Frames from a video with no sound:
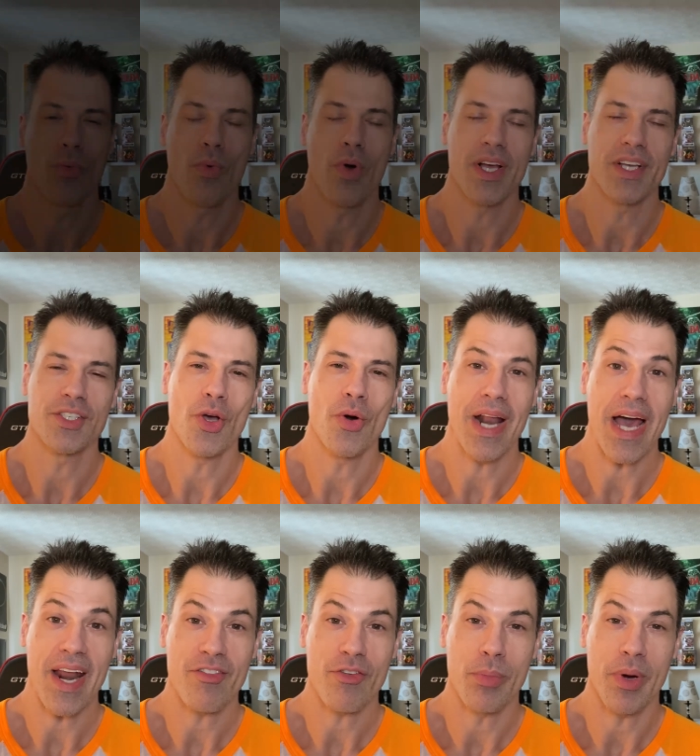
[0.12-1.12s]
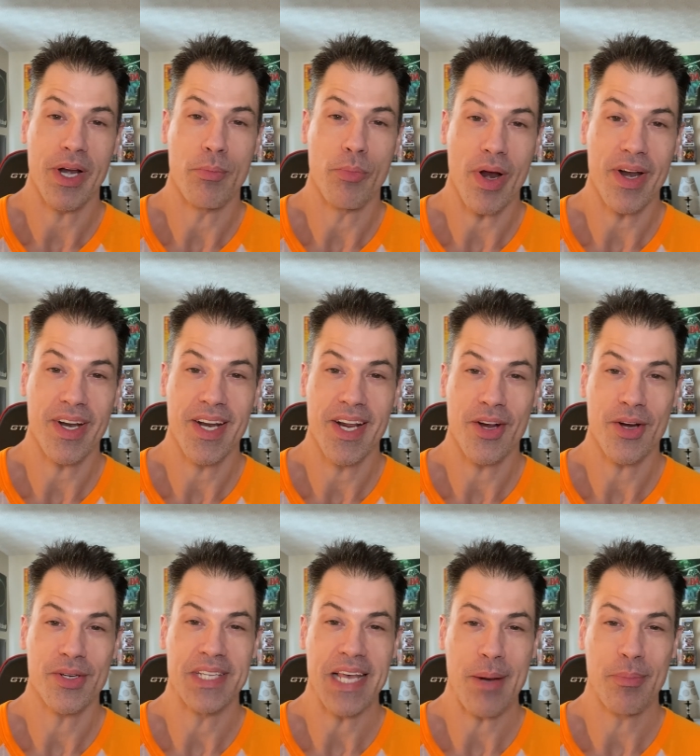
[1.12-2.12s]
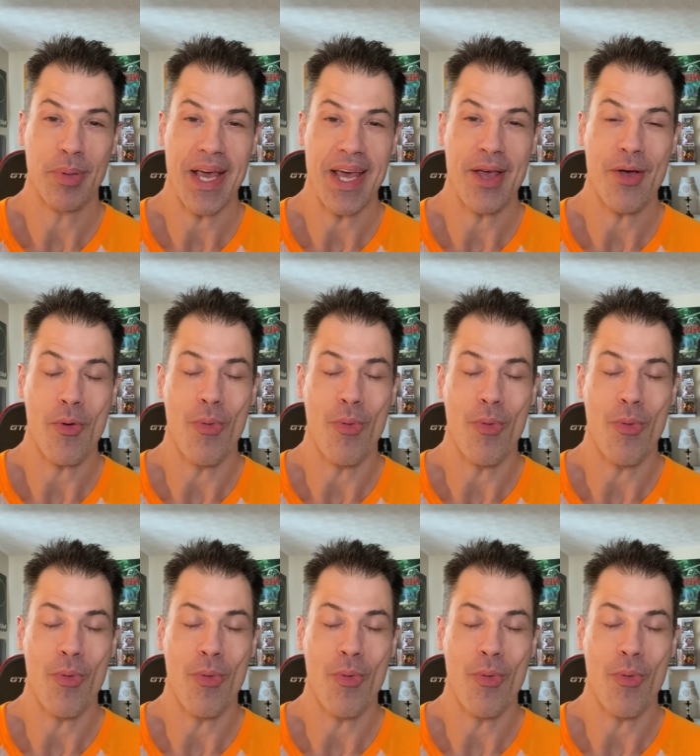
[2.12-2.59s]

What is going on everybody? Brendan here, Dad Planet.